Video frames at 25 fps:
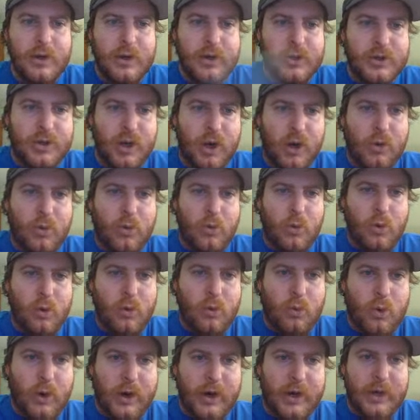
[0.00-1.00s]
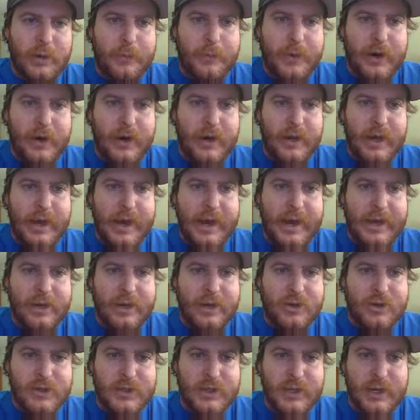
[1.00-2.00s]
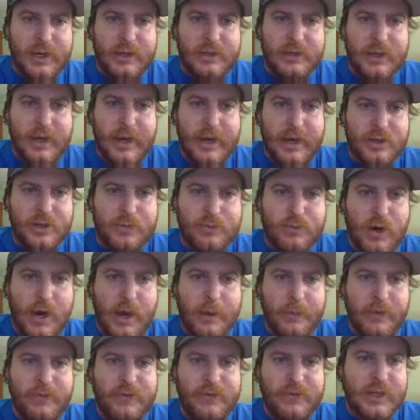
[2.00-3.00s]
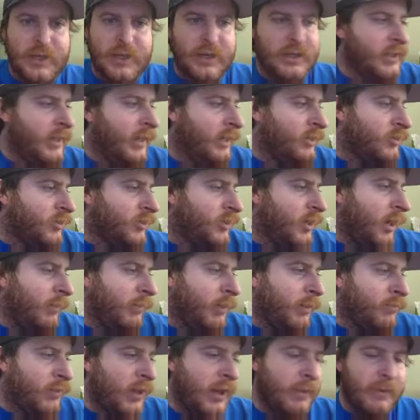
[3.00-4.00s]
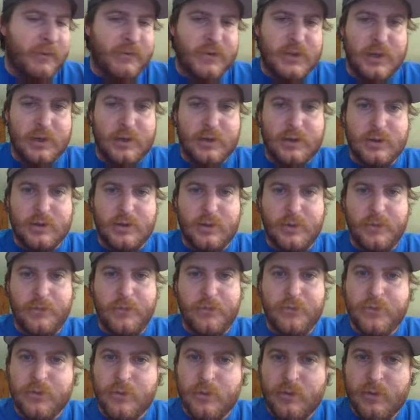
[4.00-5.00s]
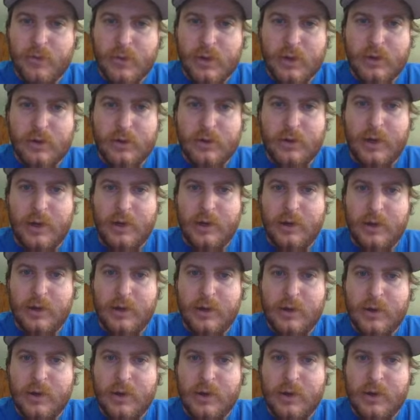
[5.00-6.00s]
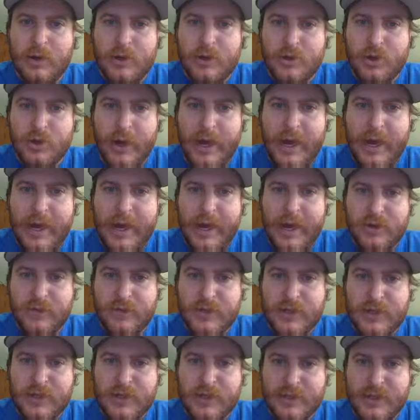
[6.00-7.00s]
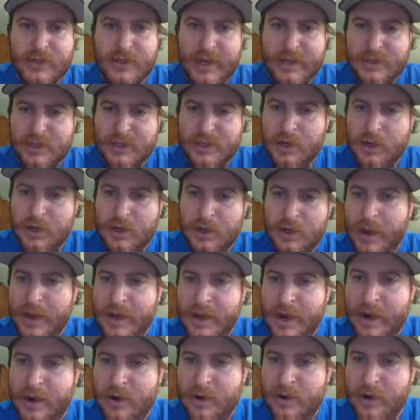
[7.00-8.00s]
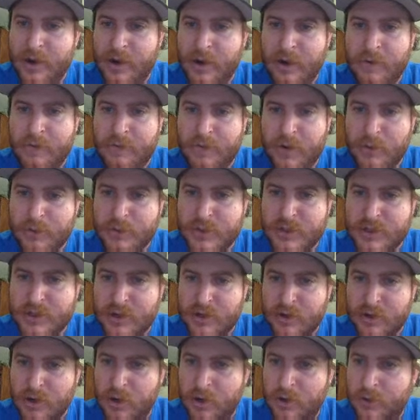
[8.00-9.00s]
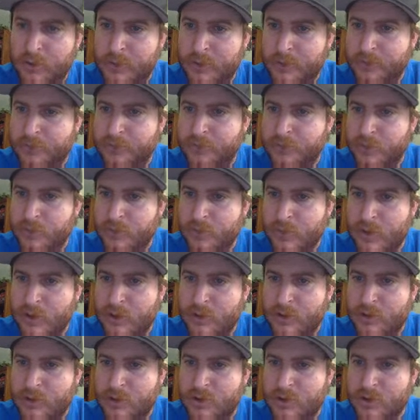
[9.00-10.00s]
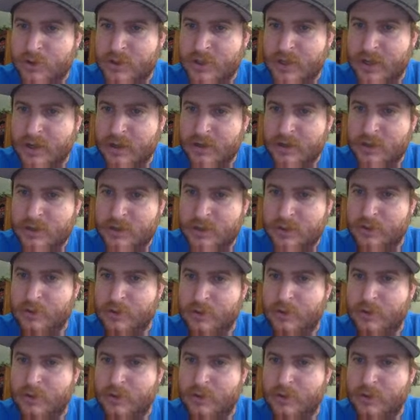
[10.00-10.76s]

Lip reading: So we're comparing h of 6, h prime of 6, and h double prime of 6. Okay? So h of 6, that's going to be my area from 0 to 6.